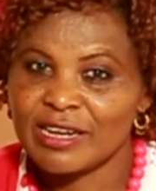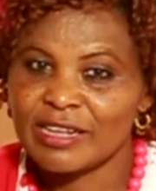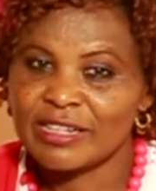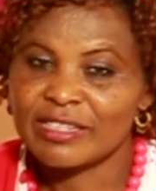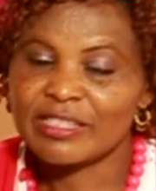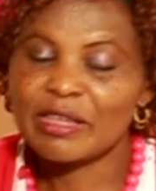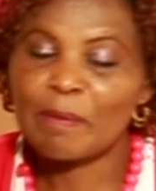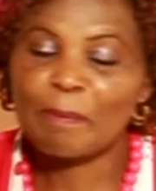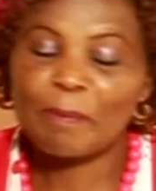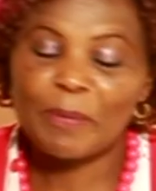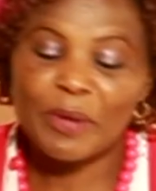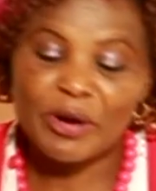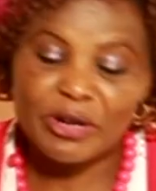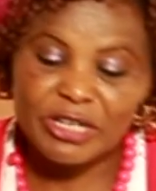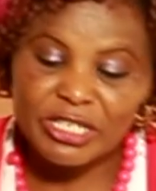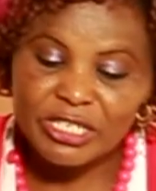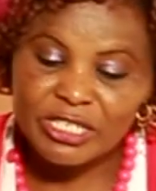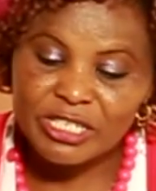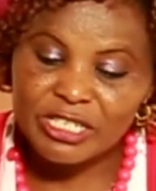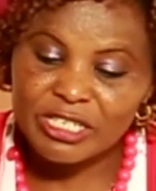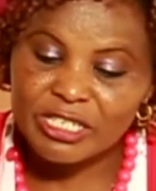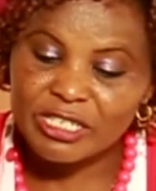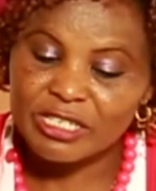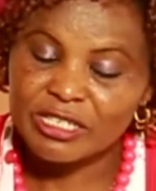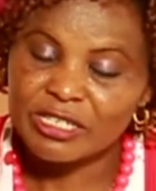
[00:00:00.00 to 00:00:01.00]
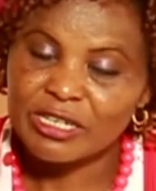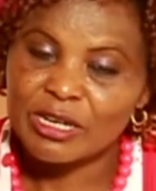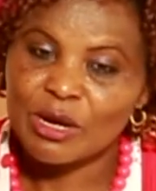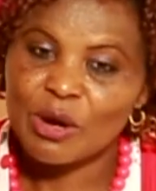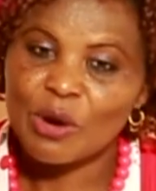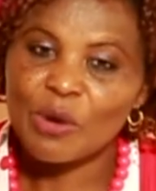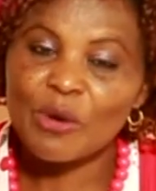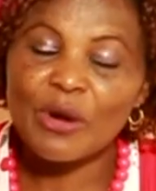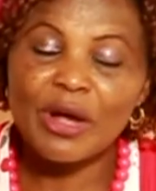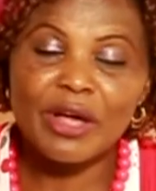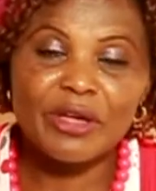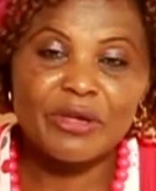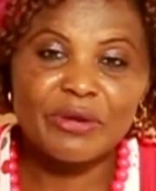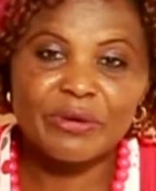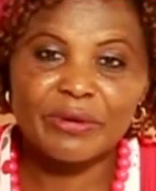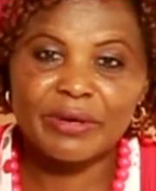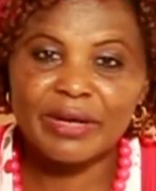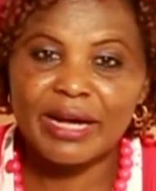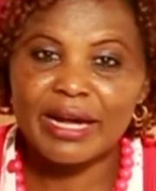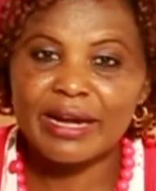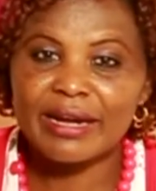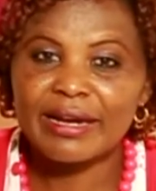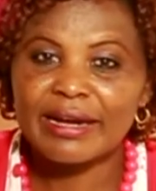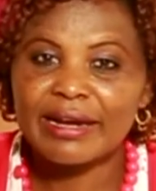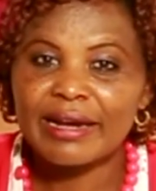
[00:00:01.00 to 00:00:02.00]
the point where you
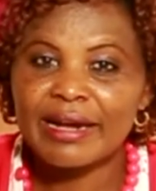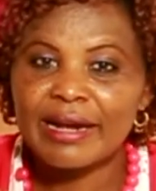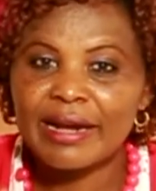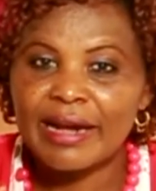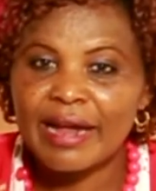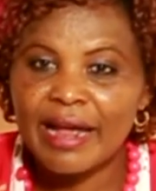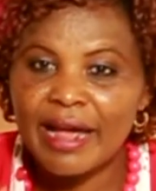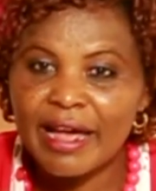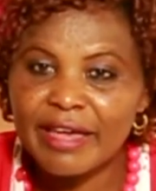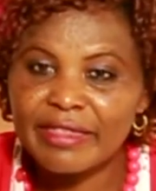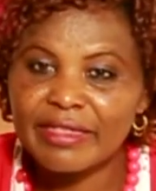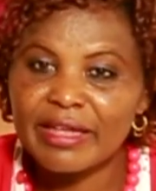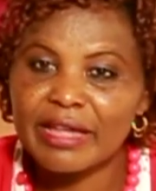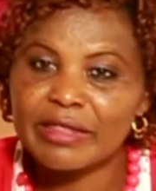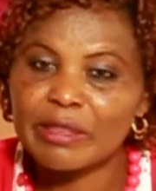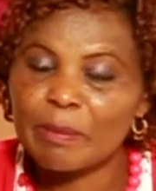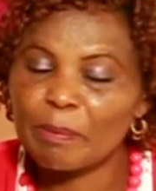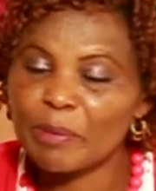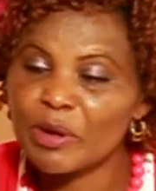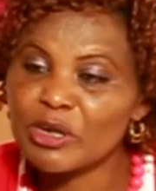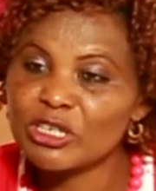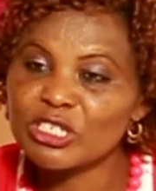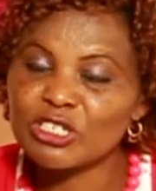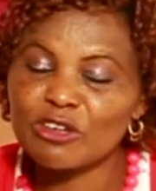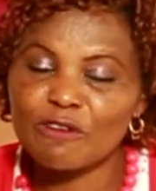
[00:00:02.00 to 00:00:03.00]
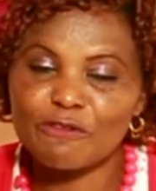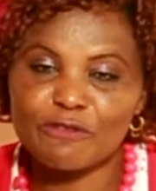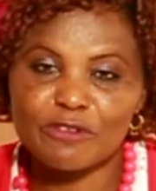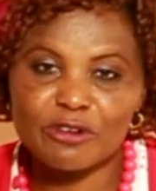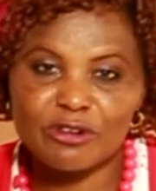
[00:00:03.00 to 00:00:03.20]
can, either the point of